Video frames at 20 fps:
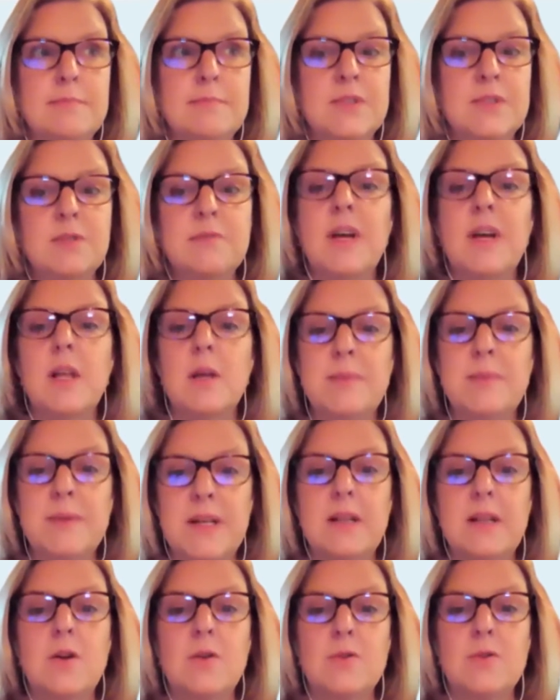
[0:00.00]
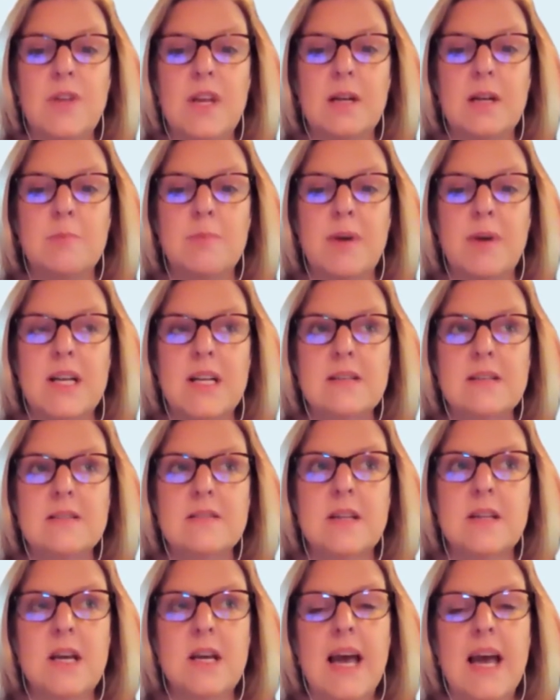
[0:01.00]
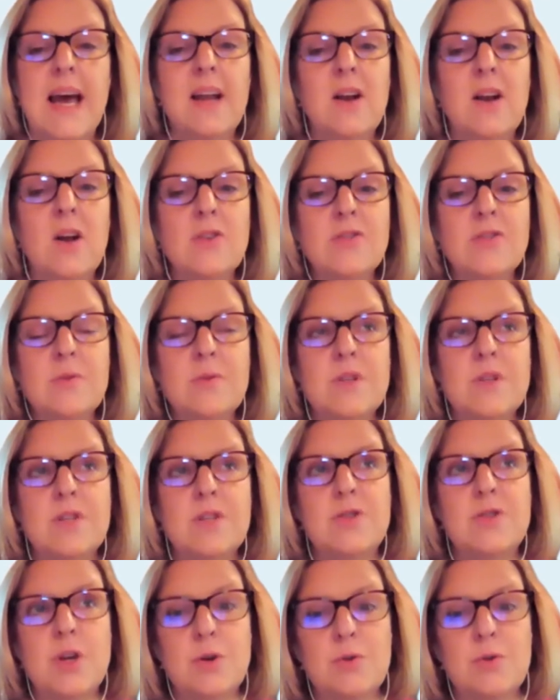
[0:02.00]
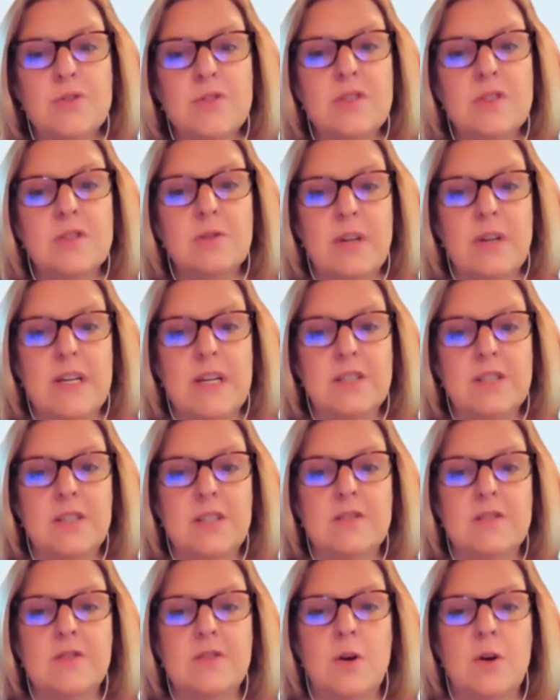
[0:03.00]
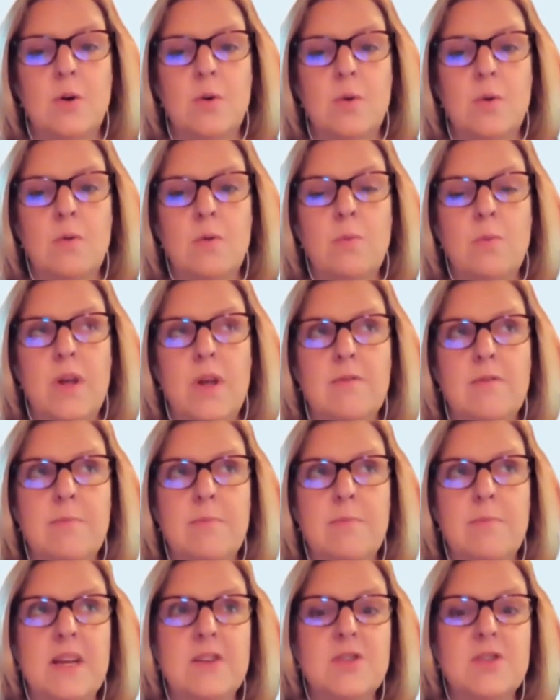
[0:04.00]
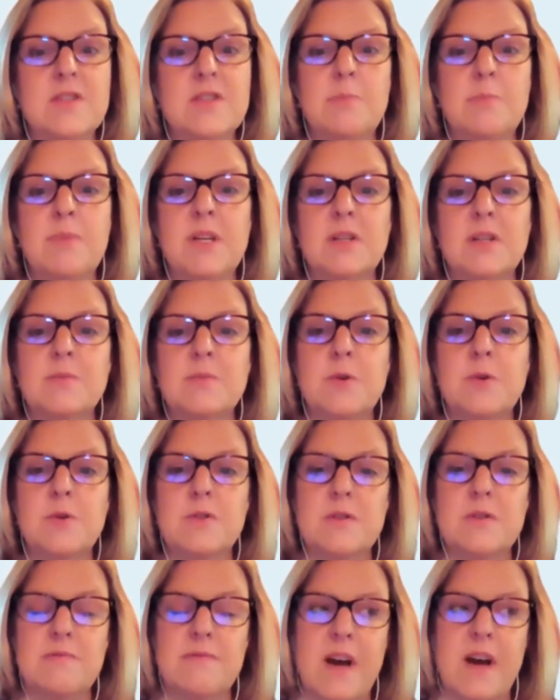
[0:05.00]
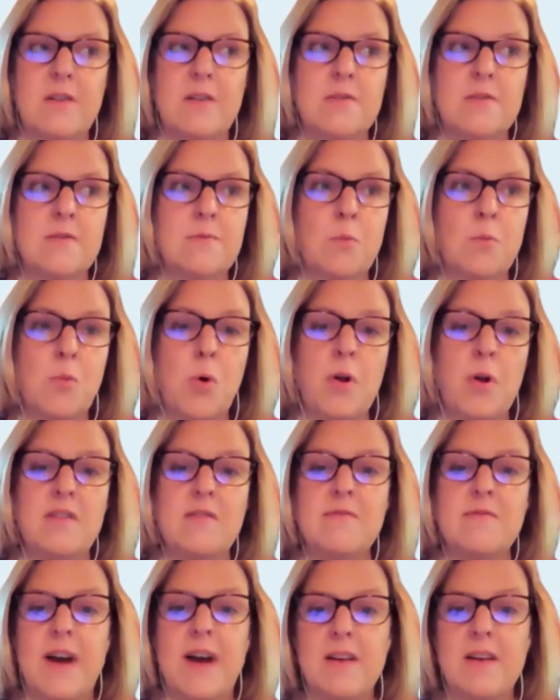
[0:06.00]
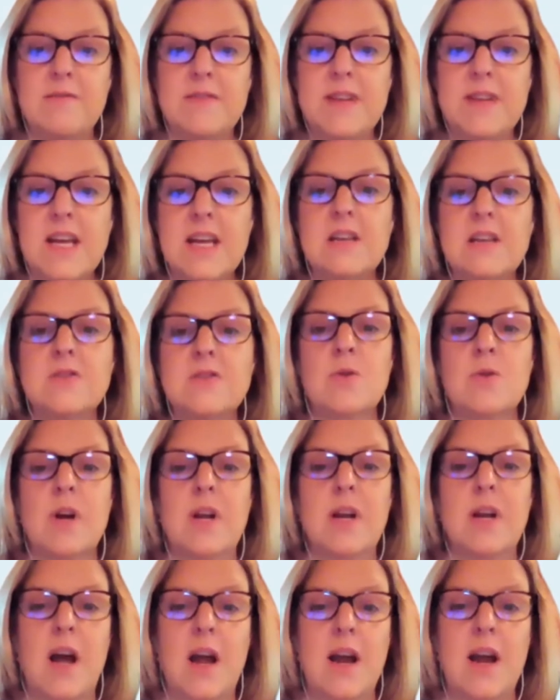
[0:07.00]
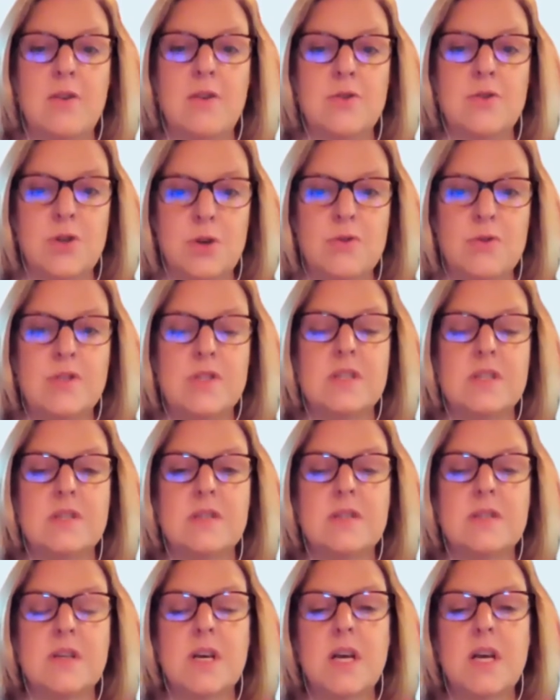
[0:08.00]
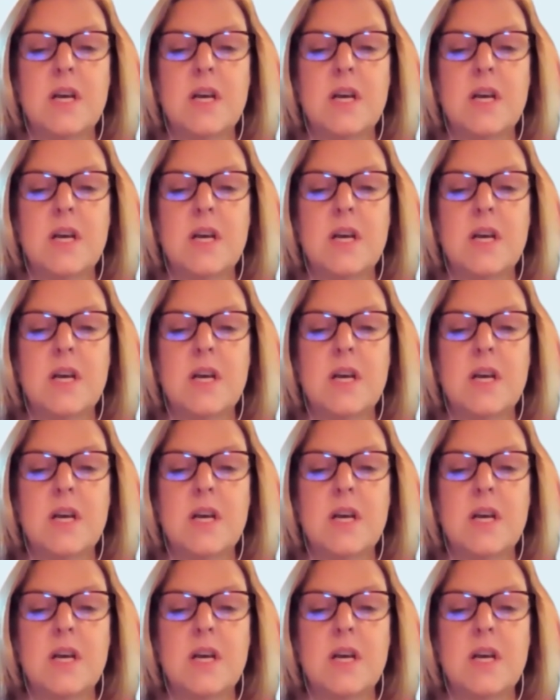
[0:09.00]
develop those antibodies. And also the dose and duration. So if patients had been exposed to factor for more than 5 days or at higher doses.